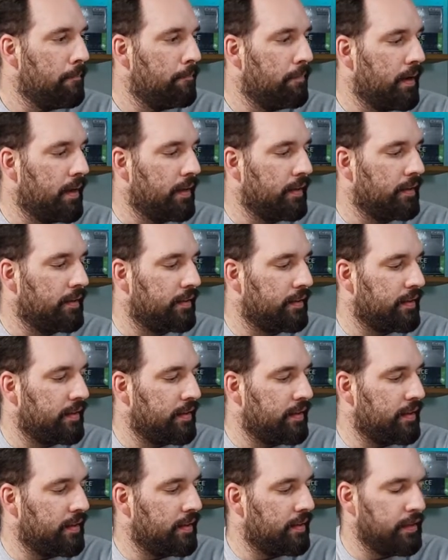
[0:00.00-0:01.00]
But
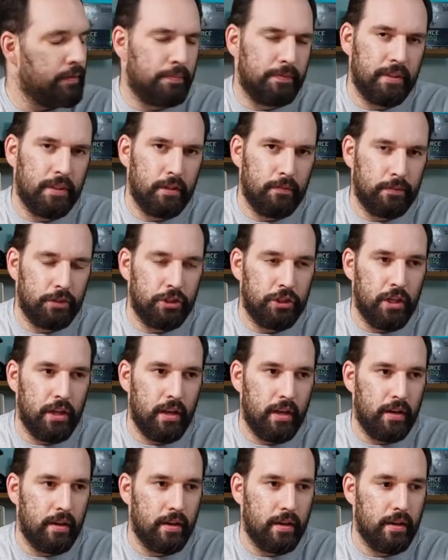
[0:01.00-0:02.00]
this particular
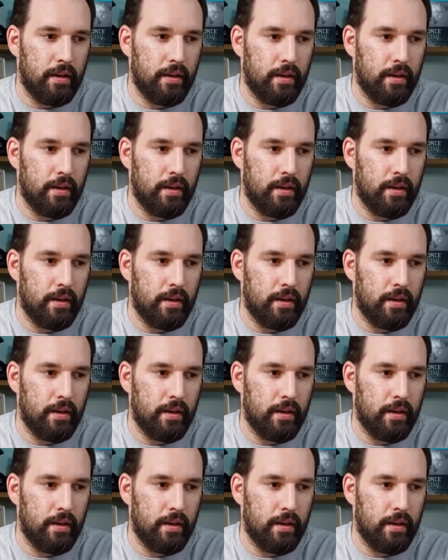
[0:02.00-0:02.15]
machine